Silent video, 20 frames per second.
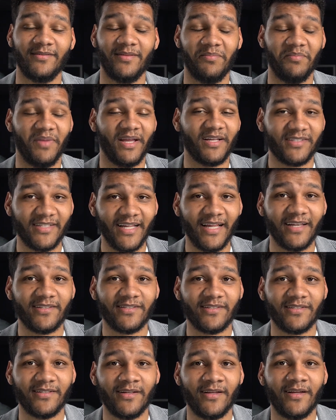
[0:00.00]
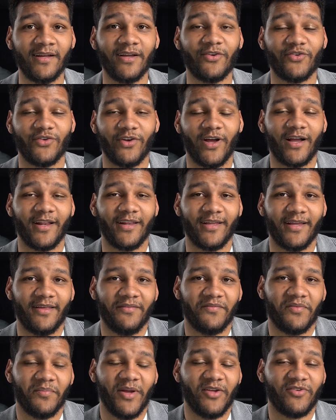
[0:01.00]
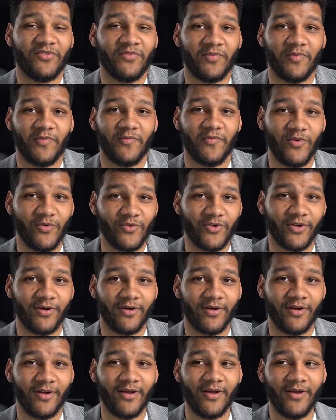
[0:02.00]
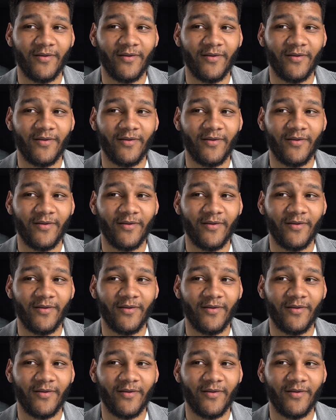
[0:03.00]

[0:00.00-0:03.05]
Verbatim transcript: It makes sense. You're not going to get information from the future.